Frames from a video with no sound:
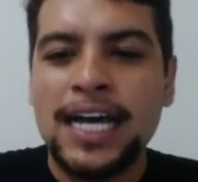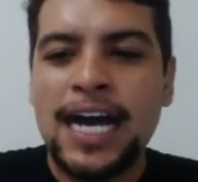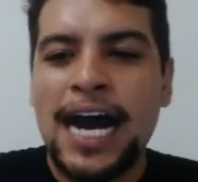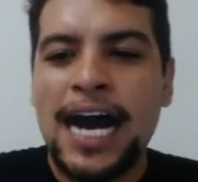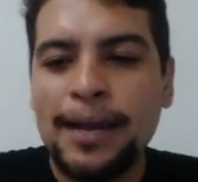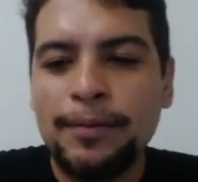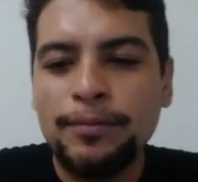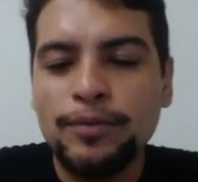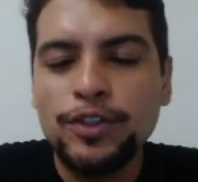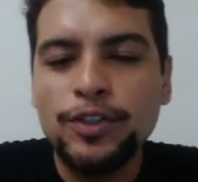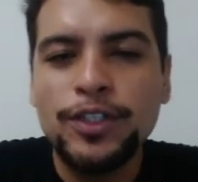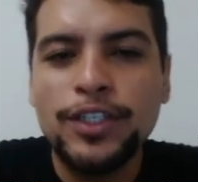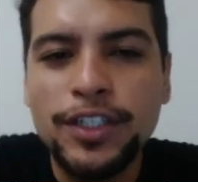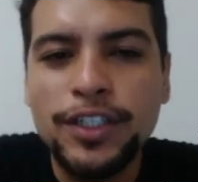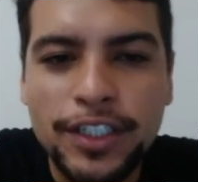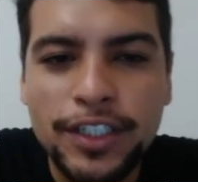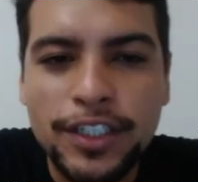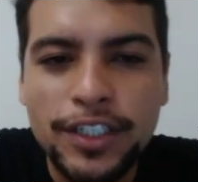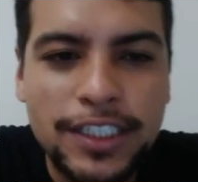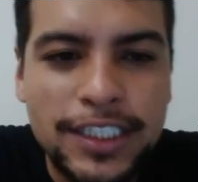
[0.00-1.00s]
I'm doing
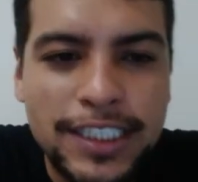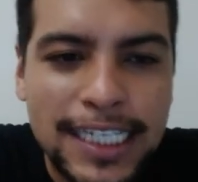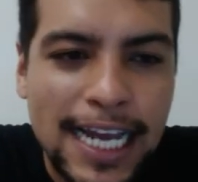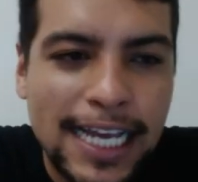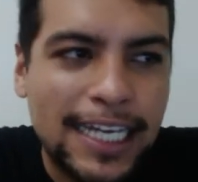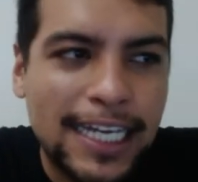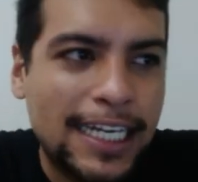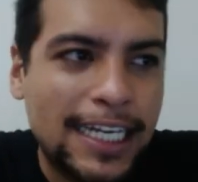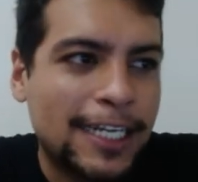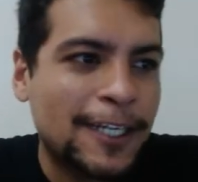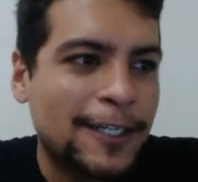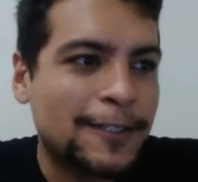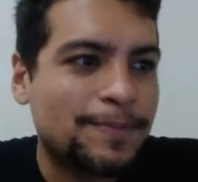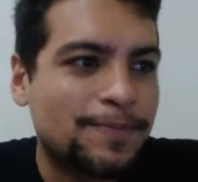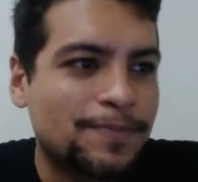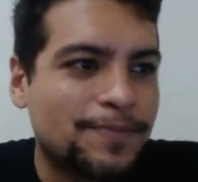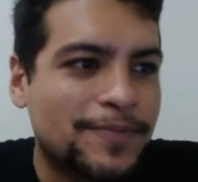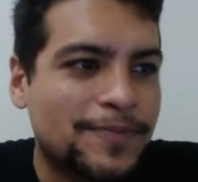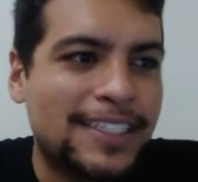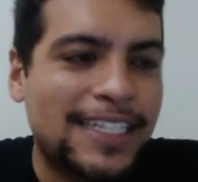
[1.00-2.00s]
good,
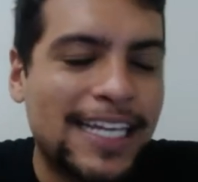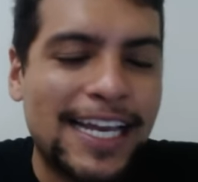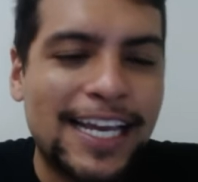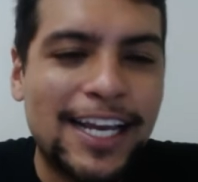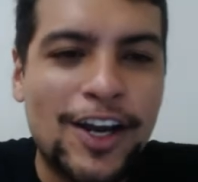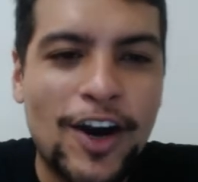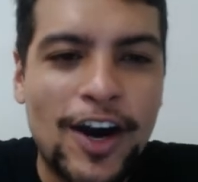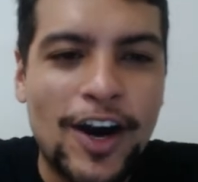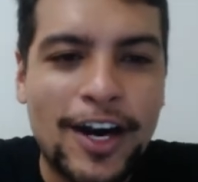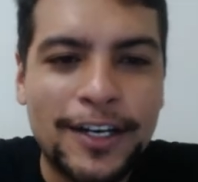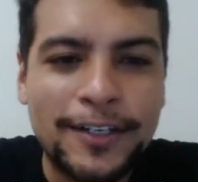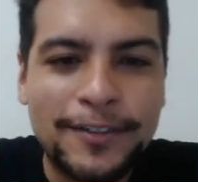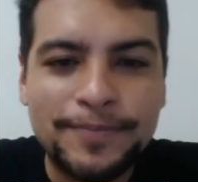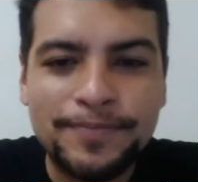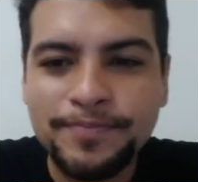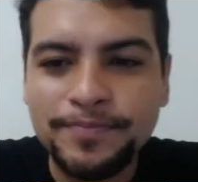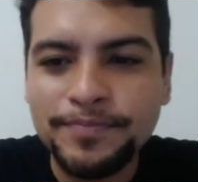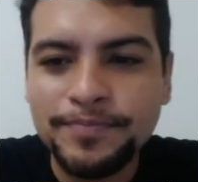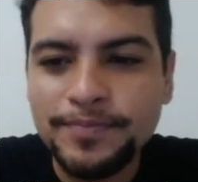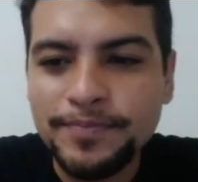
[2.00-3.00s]
Jain. Thank God.